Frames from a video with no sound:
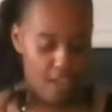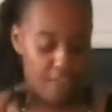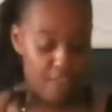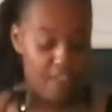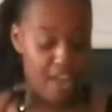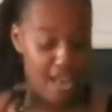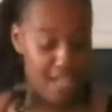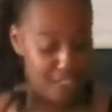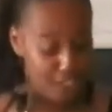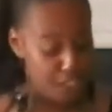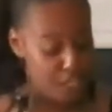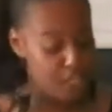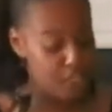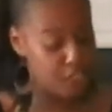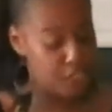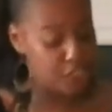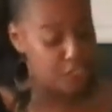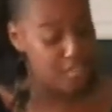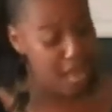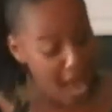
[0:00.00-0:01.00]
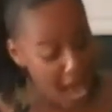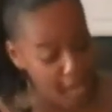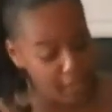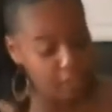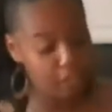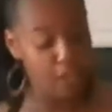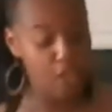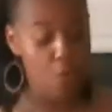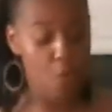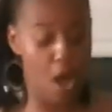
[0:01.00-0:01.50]
That's
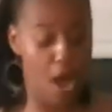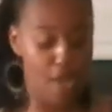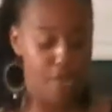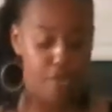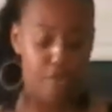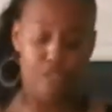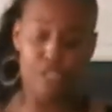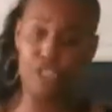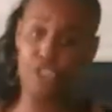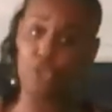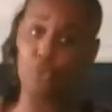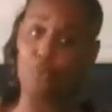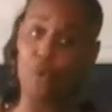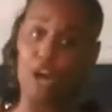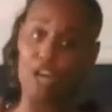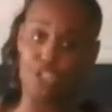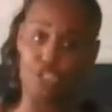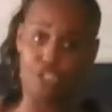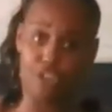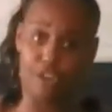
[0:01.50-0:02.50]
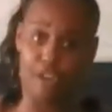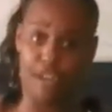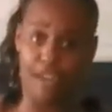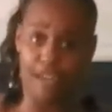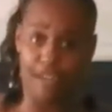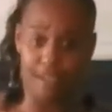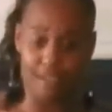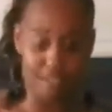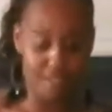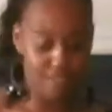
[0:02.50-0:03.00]
exactly why you need to wash your
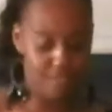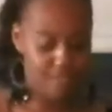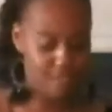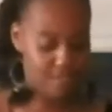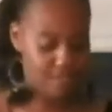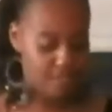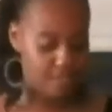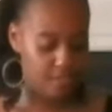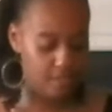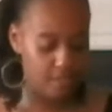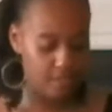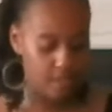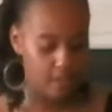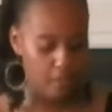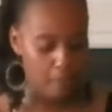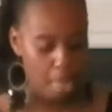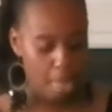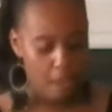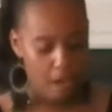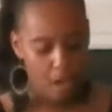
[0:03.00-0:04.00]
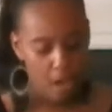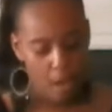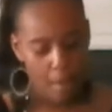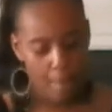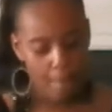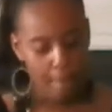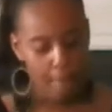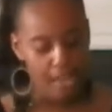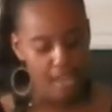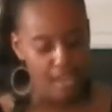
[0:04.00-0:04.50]
hands.
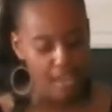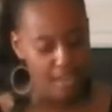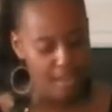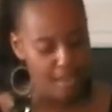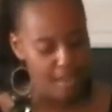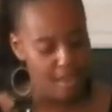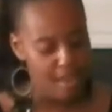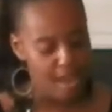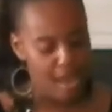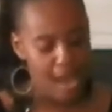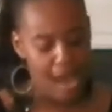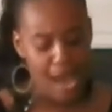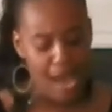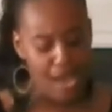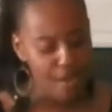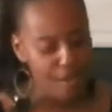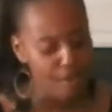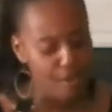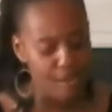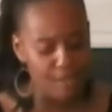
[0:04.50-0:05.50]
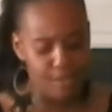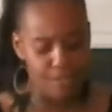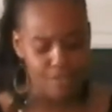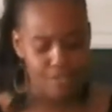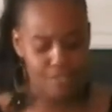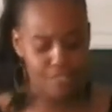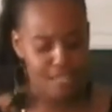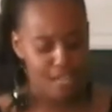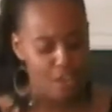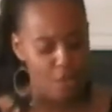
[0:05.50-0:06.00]
But I don't
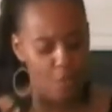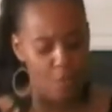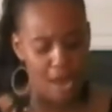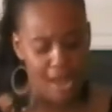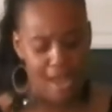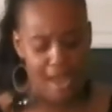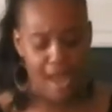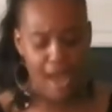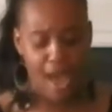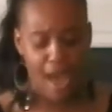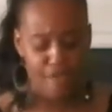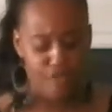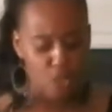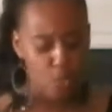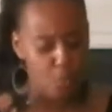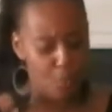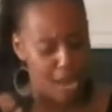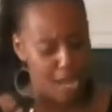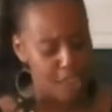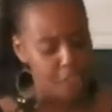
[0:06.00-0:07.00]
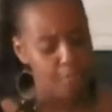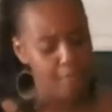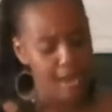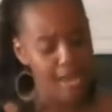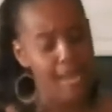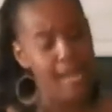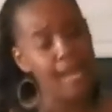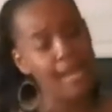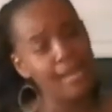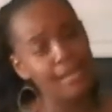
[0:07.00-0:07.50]
understand why I have to wash my
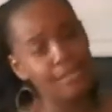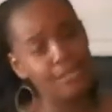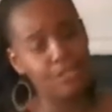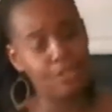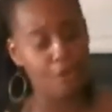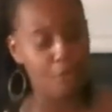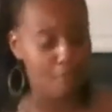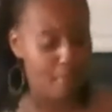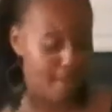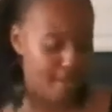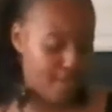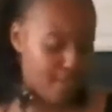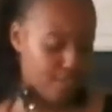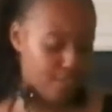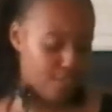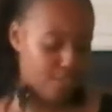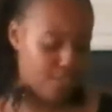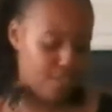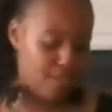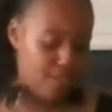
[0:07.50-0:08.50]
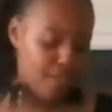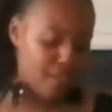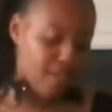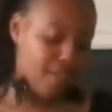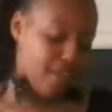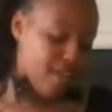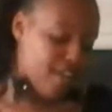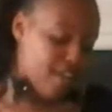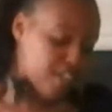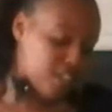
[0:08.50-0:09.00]
hands so much,
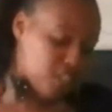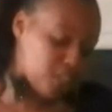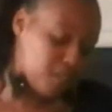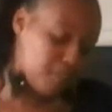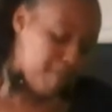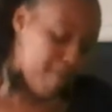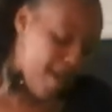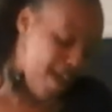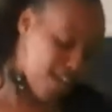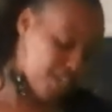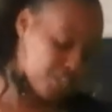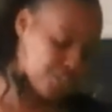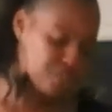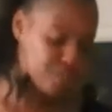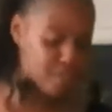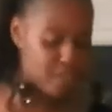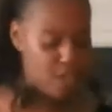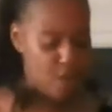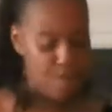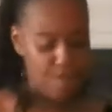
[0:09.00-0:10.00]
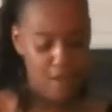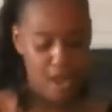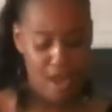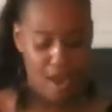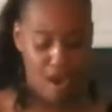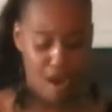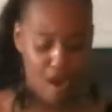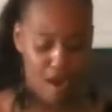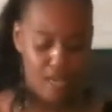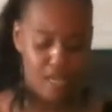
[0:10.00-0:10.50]
especially if
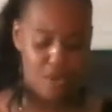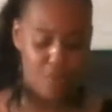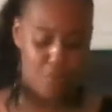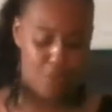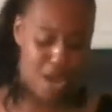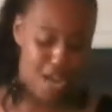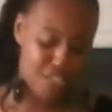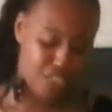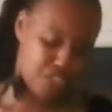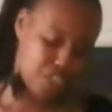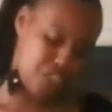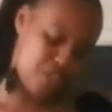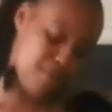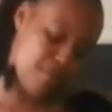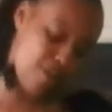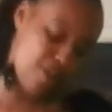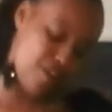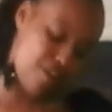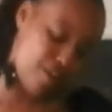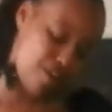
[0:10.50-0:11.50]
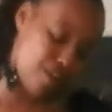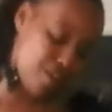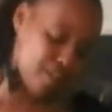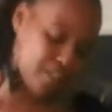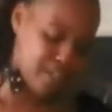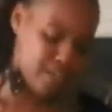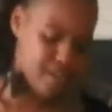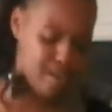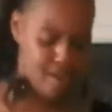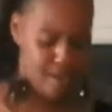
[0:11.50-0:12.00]
I already washed them
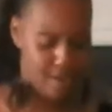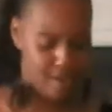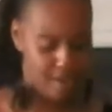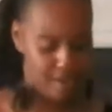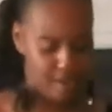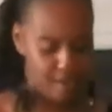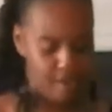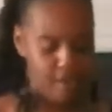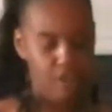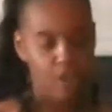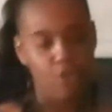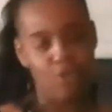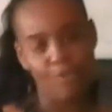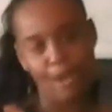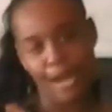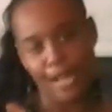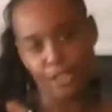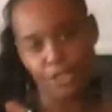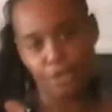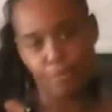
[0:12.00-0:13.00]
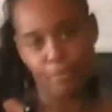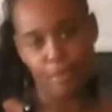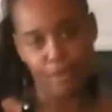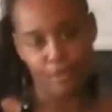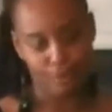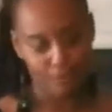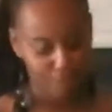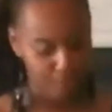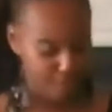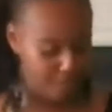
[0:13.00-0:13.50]
earlier, Roger
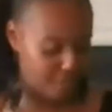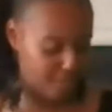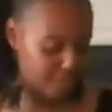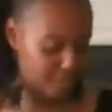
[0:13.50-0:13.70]
moaned.